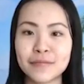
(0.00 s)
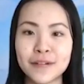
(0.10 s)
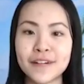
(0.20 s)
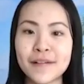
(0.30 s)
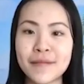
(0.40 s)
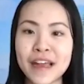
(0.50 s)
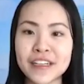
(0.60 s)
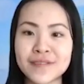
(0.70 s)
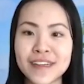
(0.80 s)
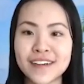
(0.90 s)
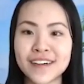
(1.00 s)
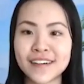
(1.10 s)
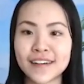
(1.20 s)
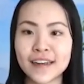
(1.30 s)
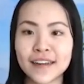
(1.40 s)
program management, are
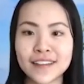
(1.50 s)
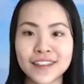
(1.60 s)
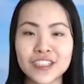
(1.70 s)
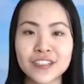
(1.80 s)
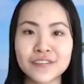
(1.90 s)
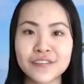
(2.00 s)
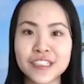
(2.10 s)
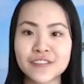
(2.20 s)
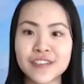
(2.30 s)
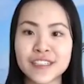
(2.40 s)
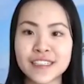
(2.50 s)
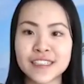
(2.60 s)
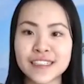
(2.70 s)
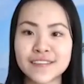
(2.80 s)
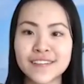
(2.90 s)
there any additional
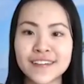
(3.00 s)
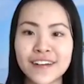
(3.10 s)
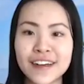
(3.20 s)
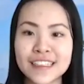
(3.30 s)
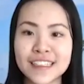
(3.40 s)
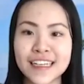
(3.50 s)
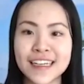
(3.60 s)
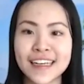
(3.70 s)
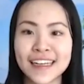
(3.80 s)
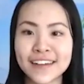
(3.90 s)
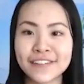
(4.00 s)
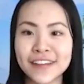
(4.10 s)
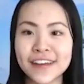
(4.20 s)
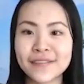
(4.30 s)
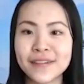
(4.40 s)
resources or advice that you can give
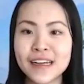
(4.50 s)
them?